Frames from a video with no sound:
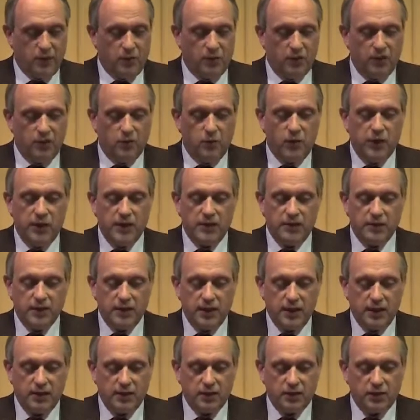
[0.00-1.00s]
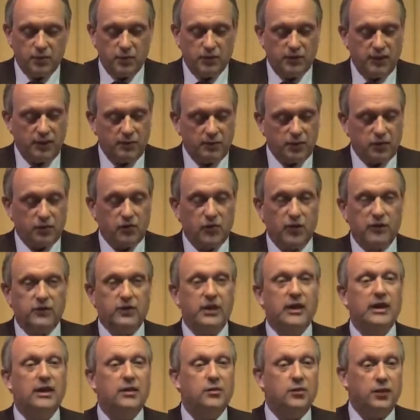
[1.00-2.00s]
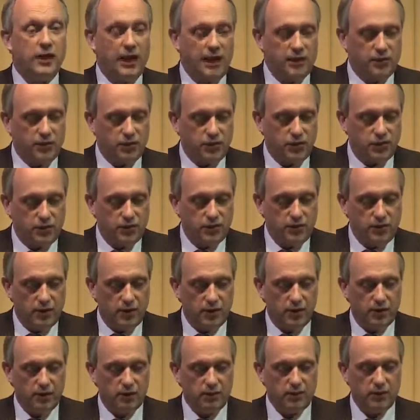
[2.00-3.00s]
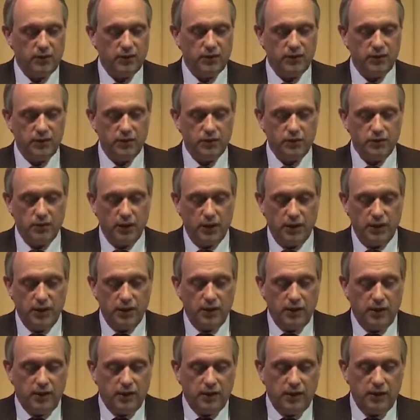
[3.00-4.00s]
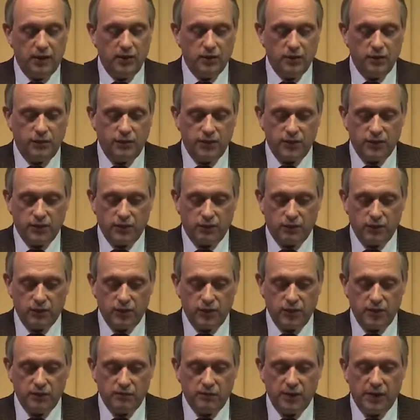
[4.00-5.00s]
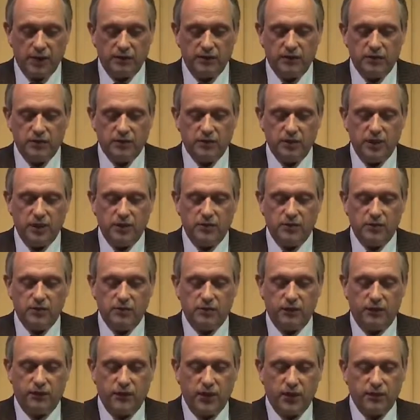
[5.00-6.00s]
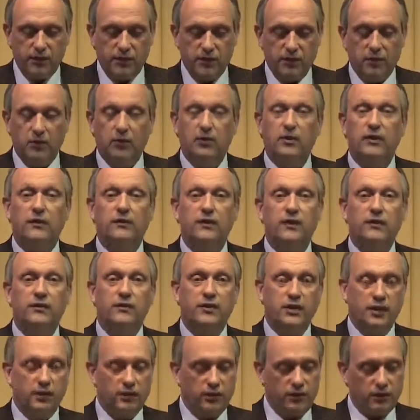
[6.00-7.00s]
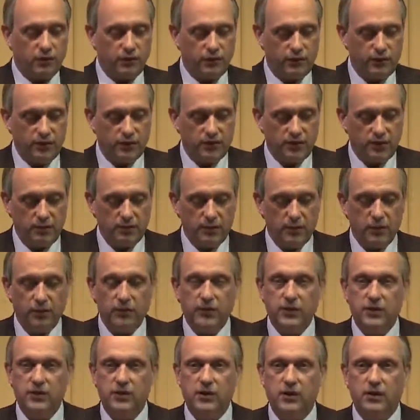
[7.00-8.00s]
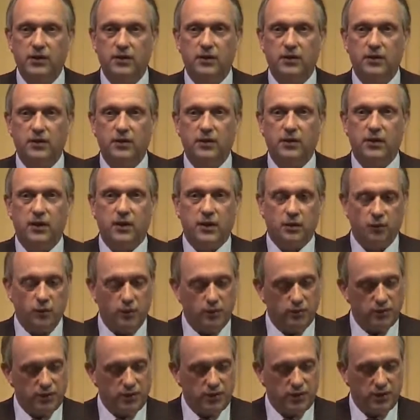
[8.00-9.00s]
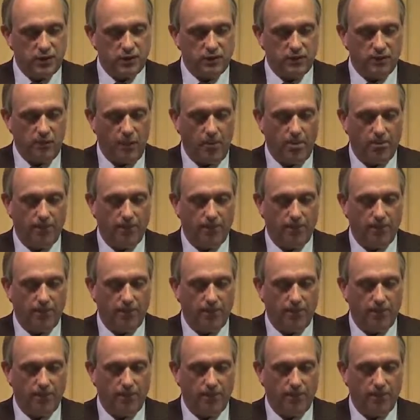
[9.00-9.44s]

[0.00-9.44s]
whether we in the Netherlands will demonstrate equal attitude when the new EU visa regime enters into effect on the 15th of December of this year. We will see.